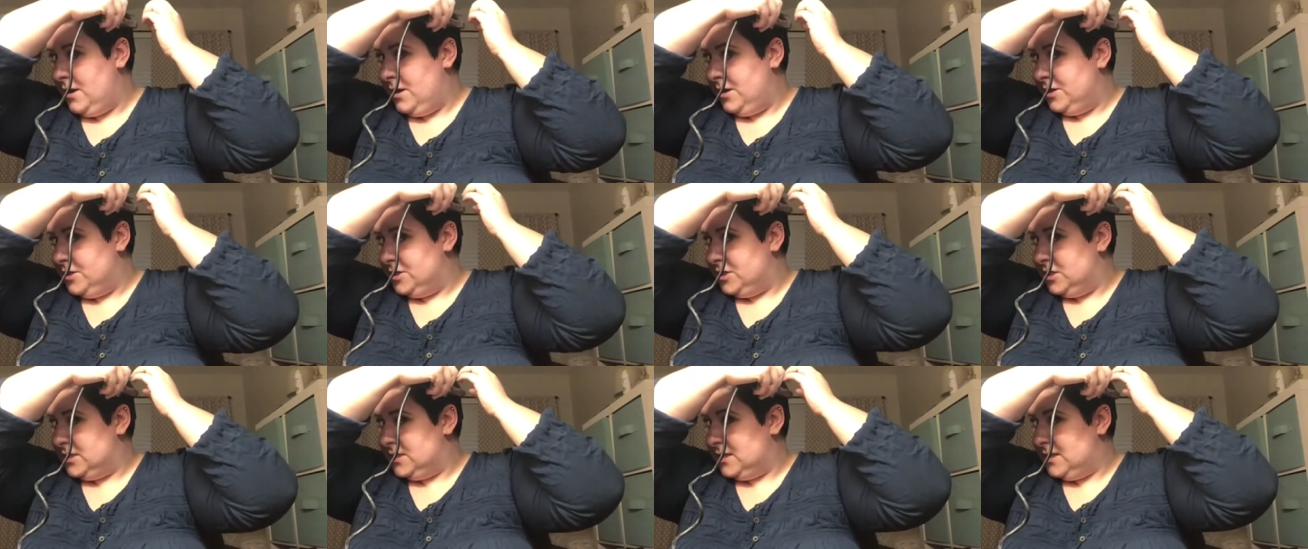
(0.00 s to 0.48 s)

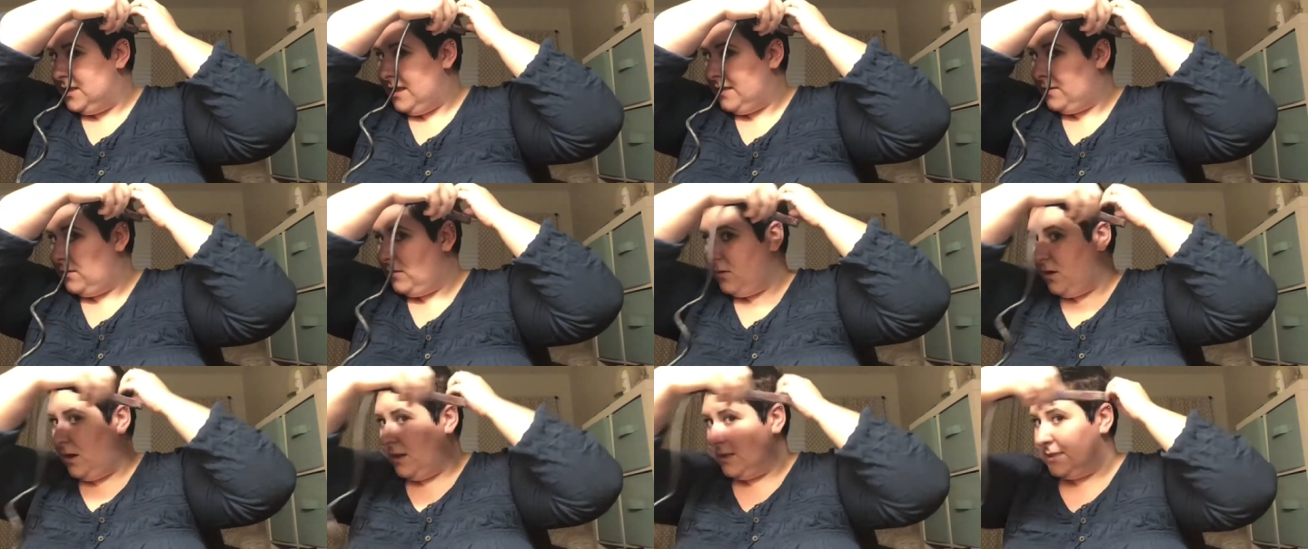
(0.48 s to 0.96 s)
just so that
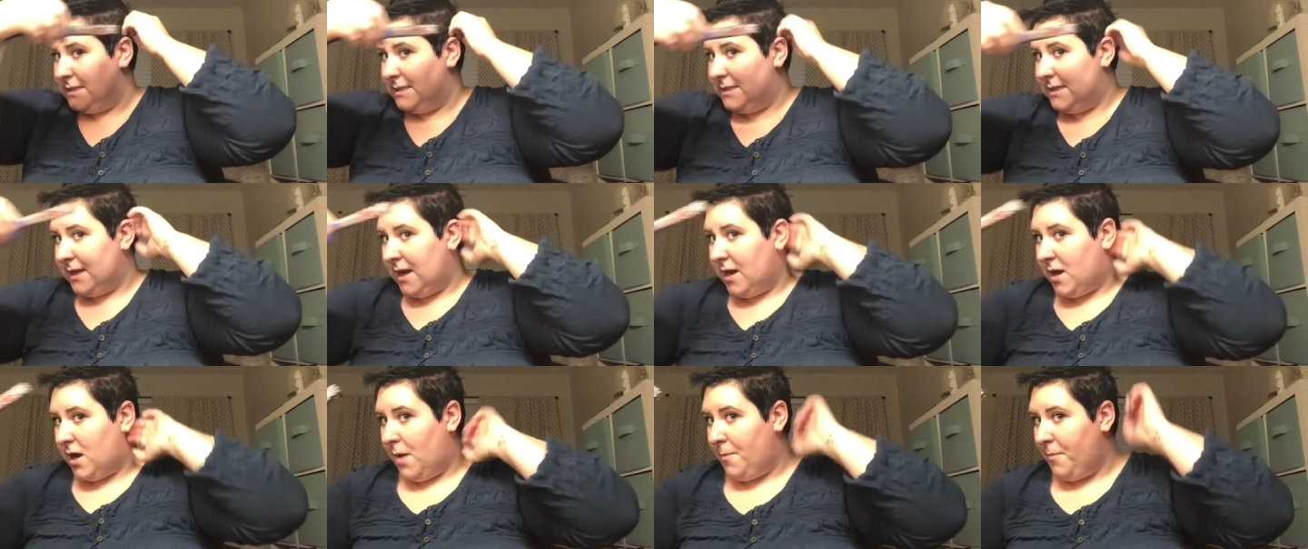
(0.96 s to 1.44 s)
they're not
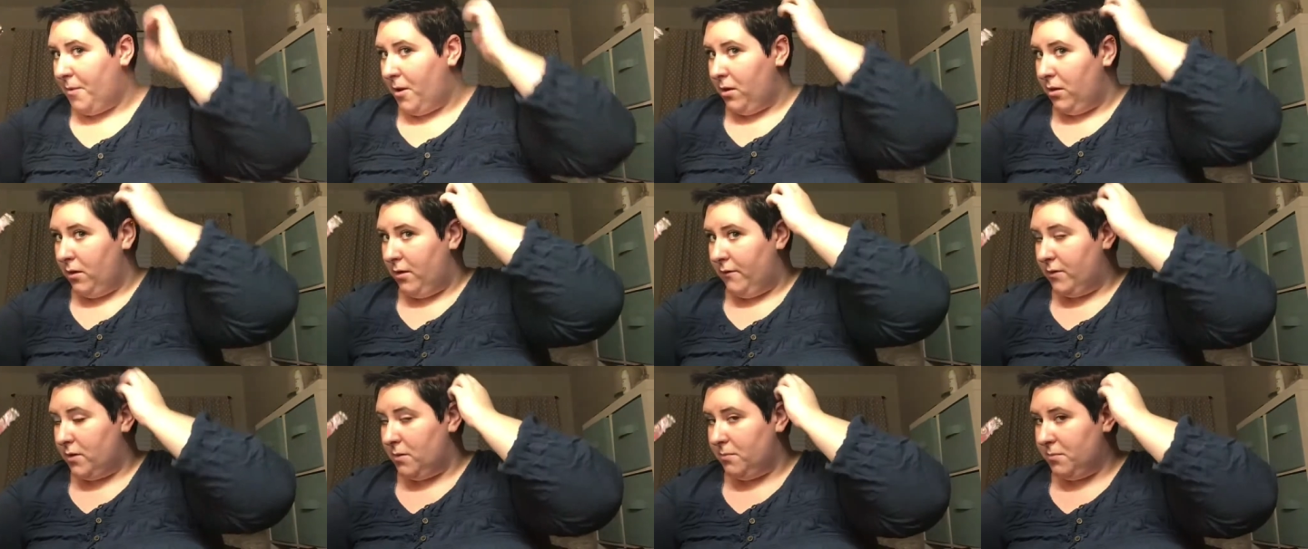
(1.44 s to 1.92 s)
sticking up all
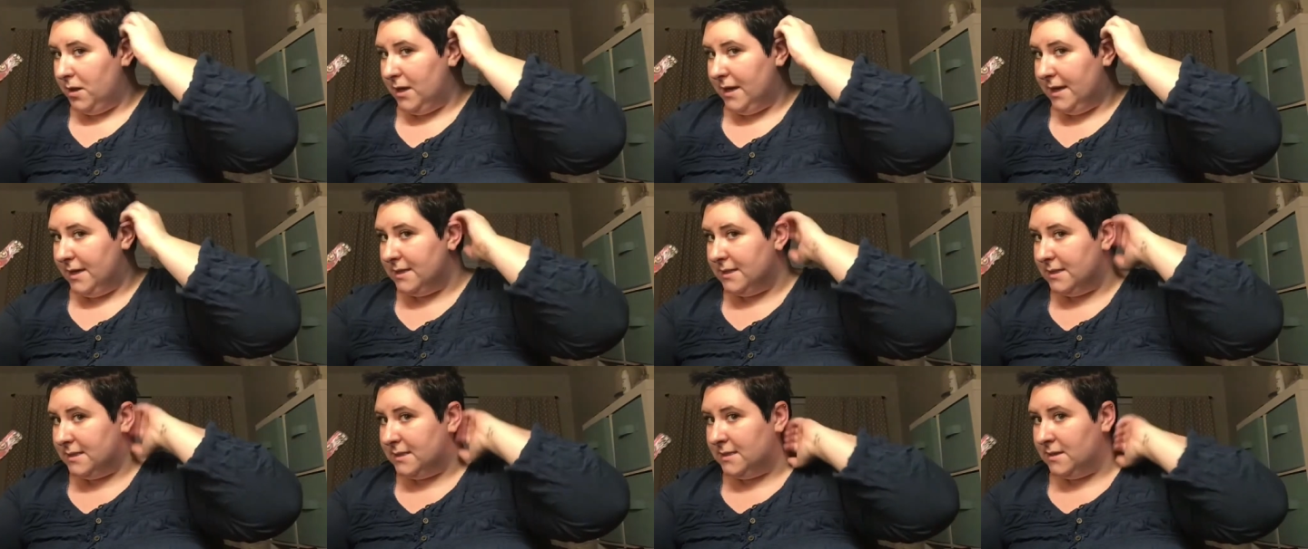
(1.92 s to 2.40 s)
over the
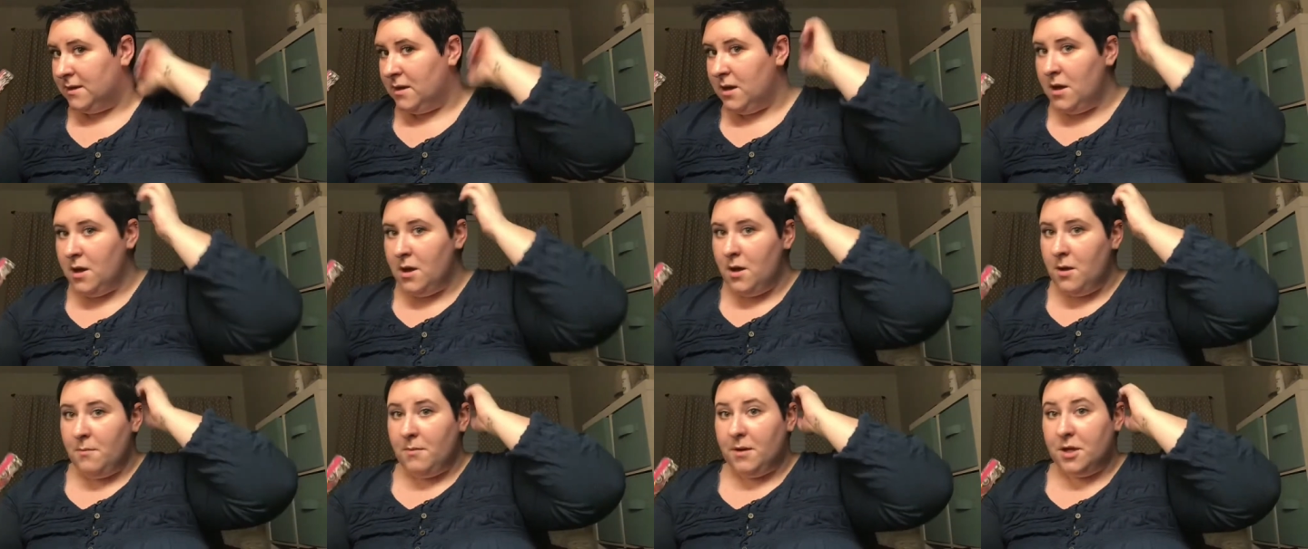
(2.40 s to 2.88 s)
place.
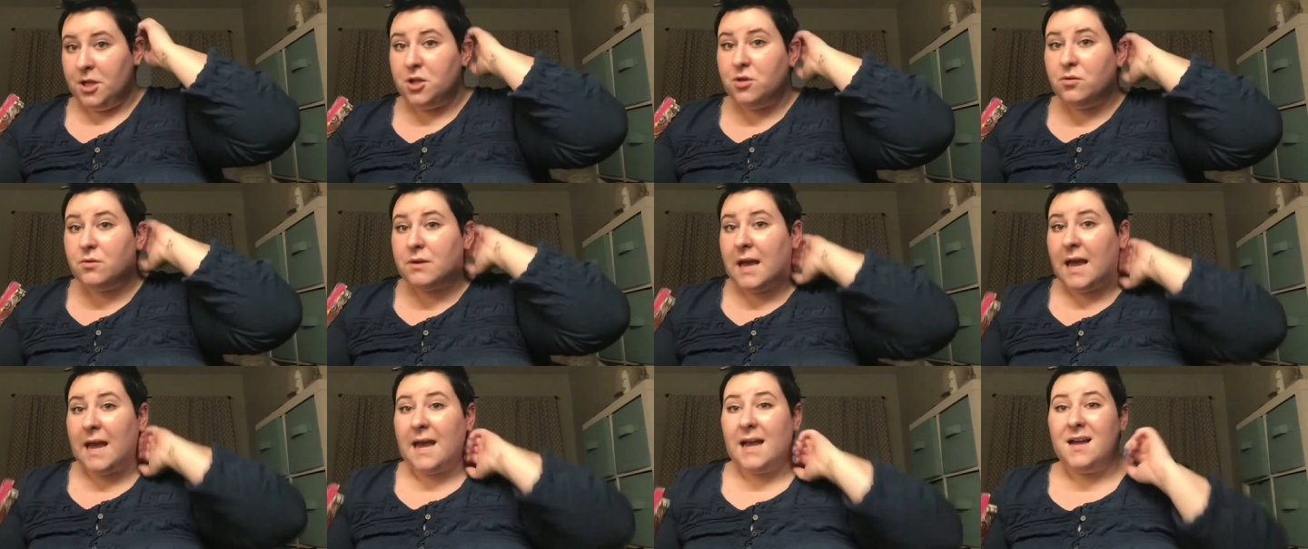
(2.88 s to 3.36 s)
But you
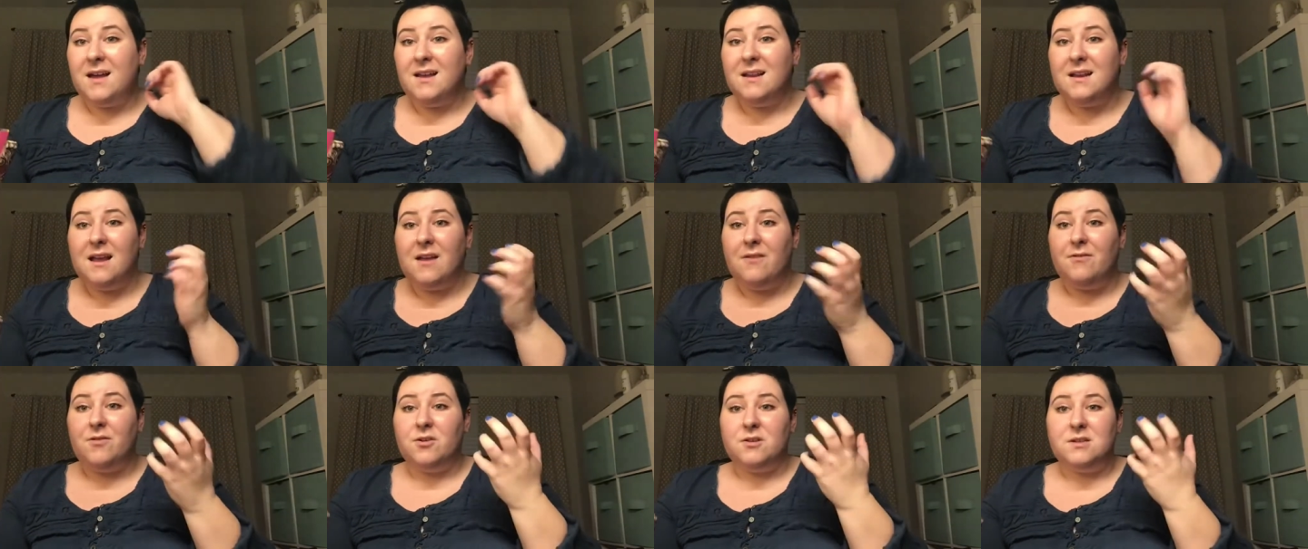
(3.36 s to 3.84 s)
can,
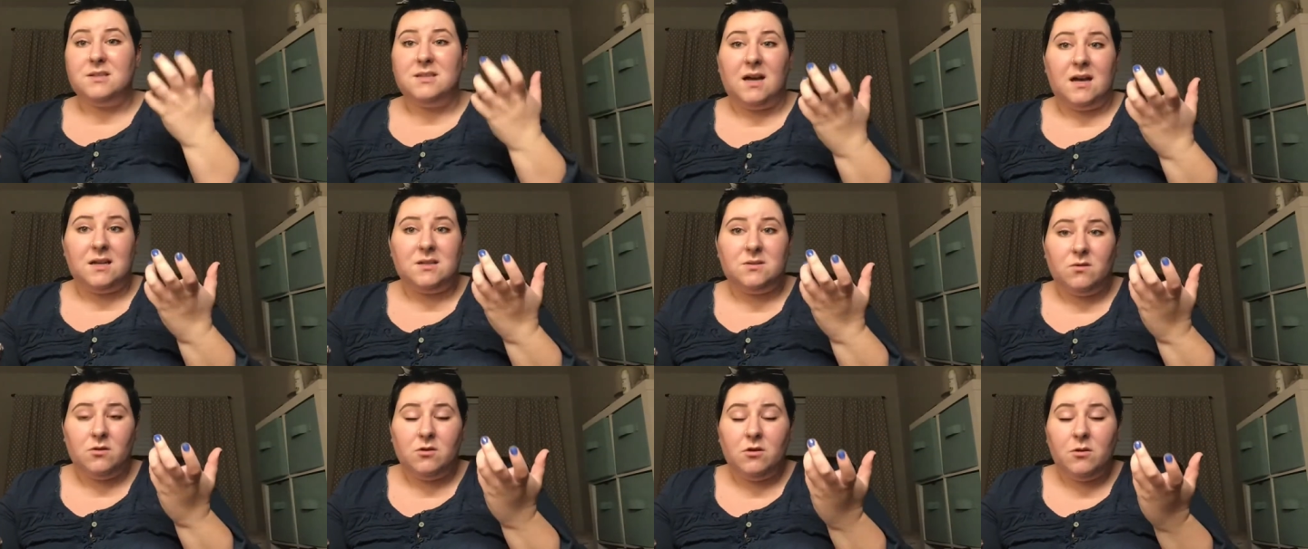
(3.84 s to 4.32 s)
if your
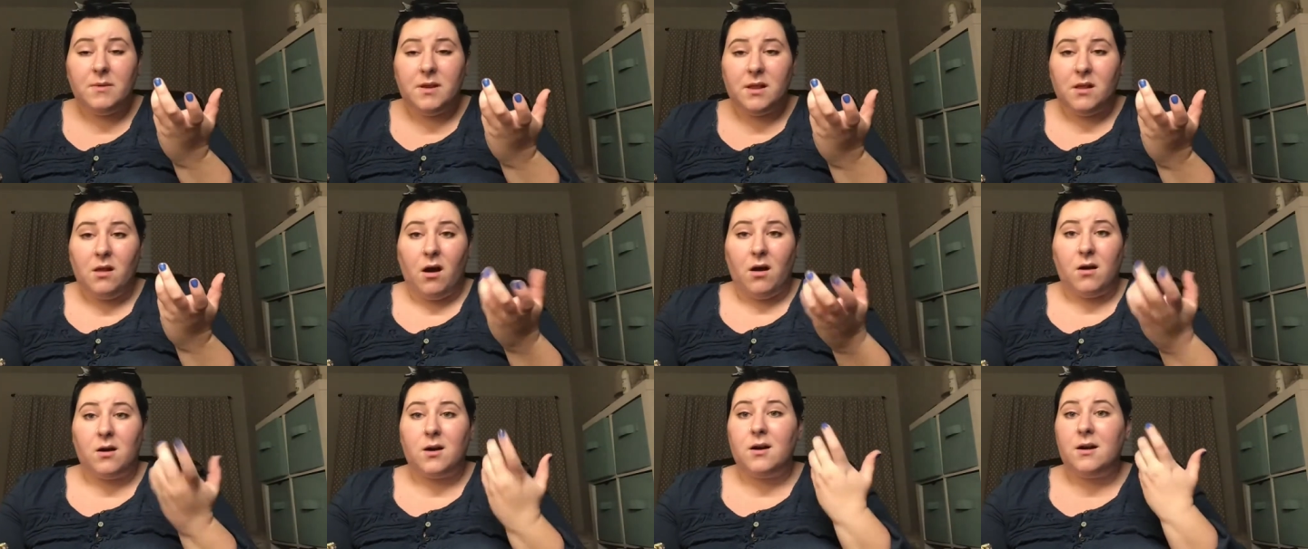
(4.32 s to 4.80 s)
sides are a little bit
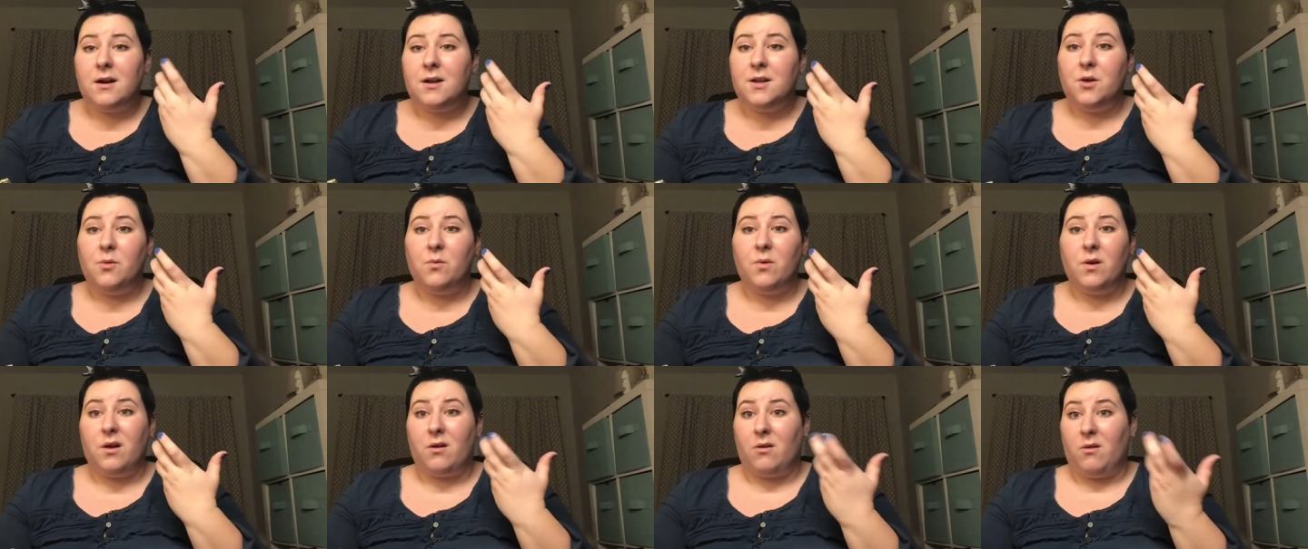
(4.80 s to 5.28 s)
longer and you
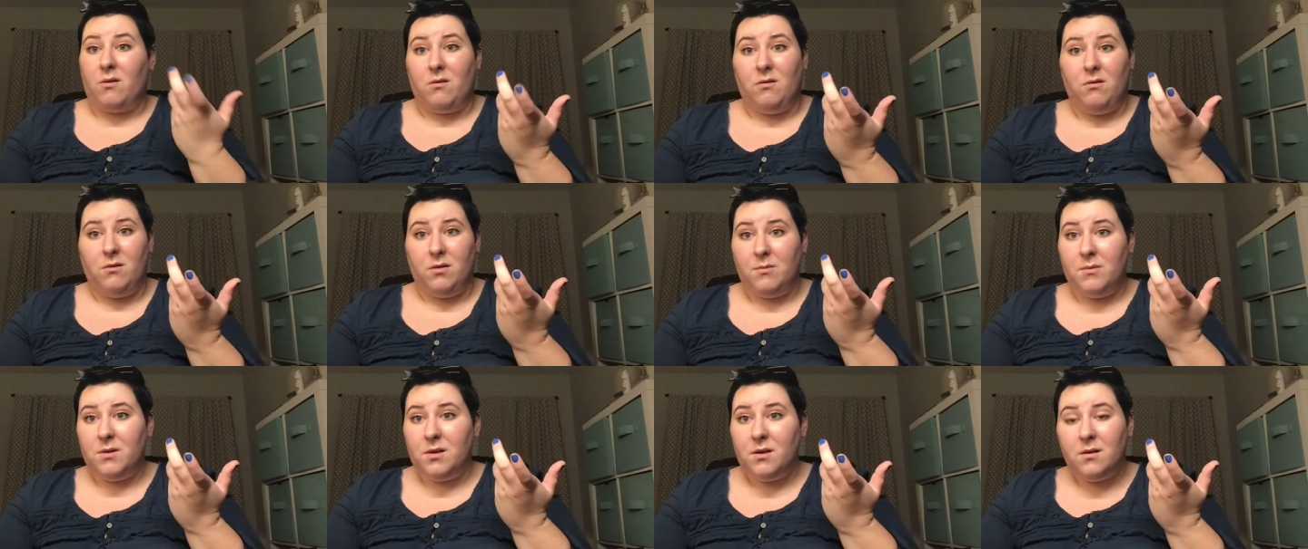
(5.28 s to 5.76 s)
want to curl
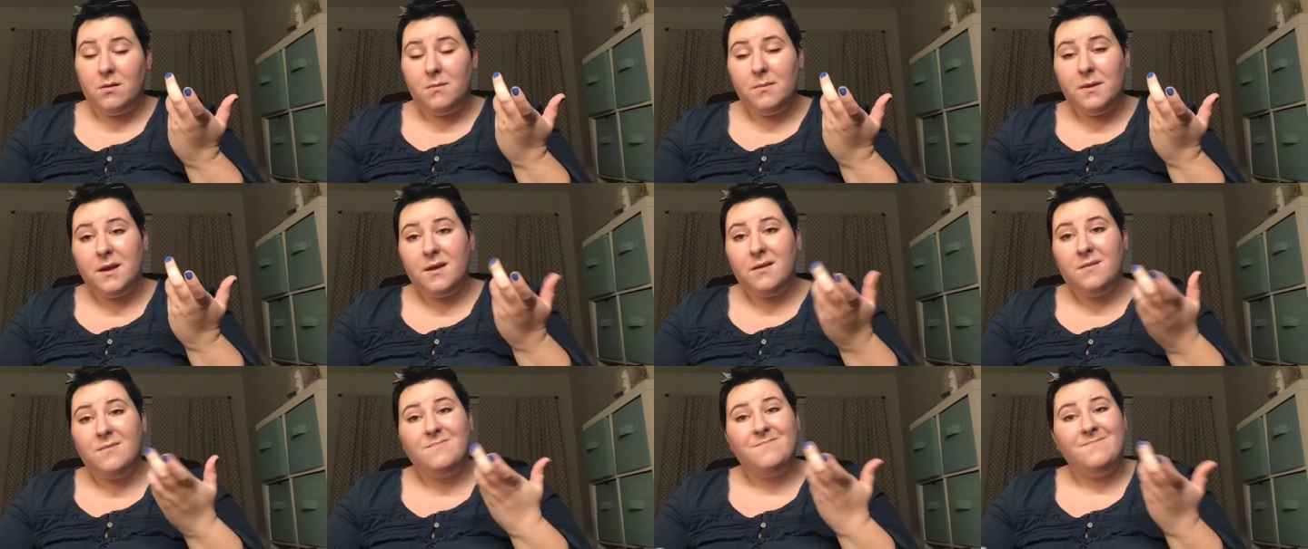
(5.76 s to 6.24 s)
them a little
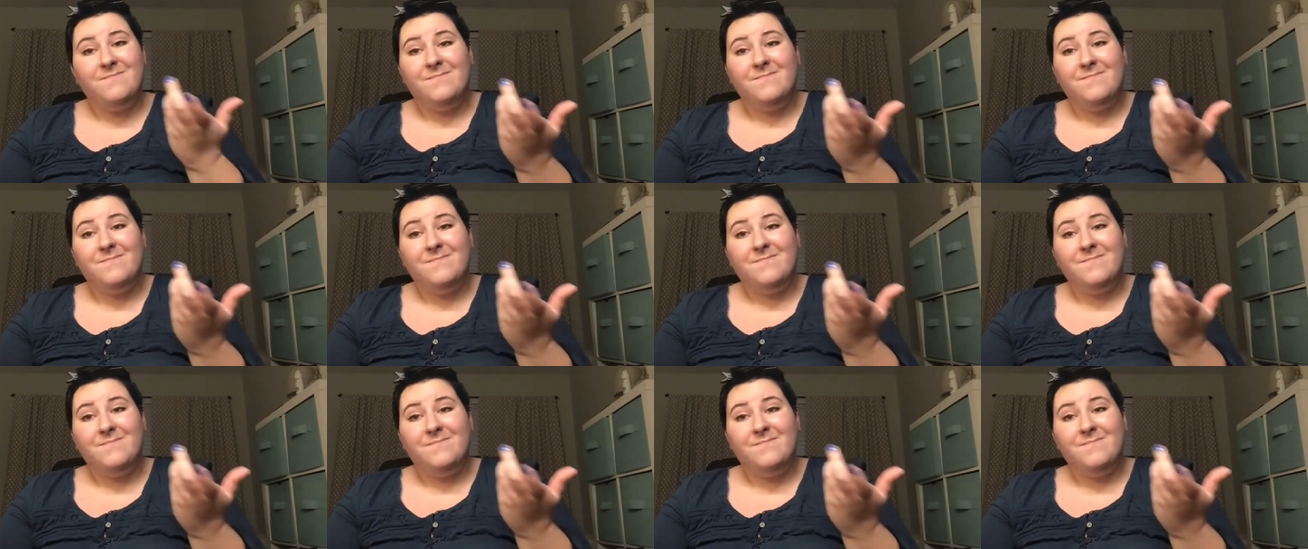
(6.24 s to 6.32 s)
bit,